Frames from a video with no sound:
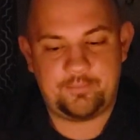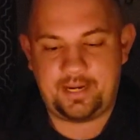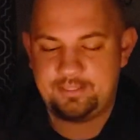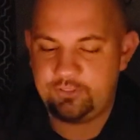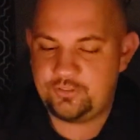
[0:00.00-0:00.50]

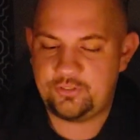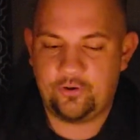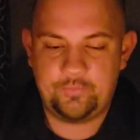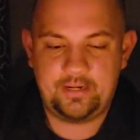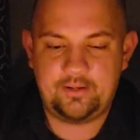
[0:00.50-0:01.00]
Man,
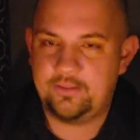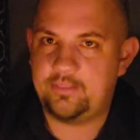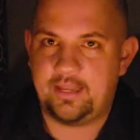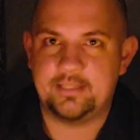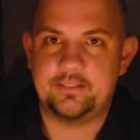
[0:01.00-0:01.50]
so many
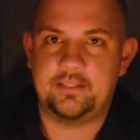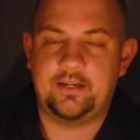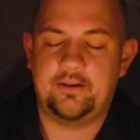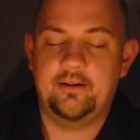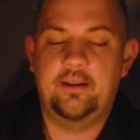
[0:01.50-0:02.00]
good things in
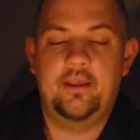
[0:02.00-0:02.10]
here.